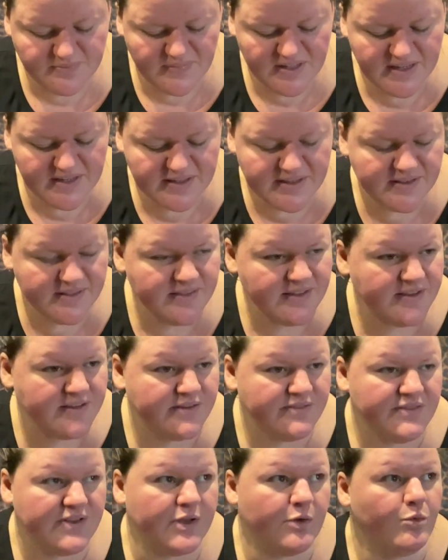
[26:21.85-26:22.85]
I can think
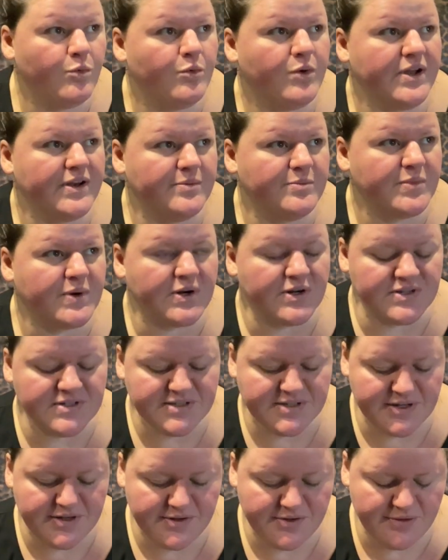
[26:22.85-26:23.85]
of like one
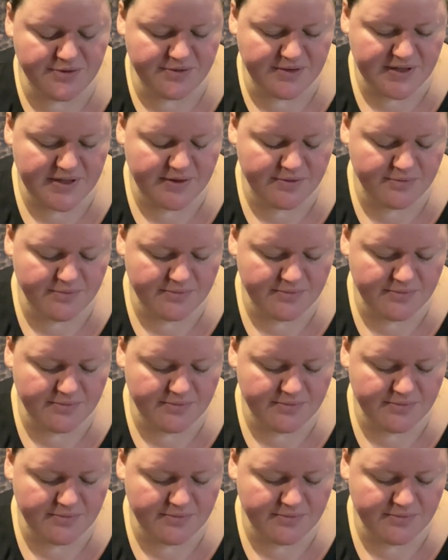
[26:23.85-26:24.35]
person who like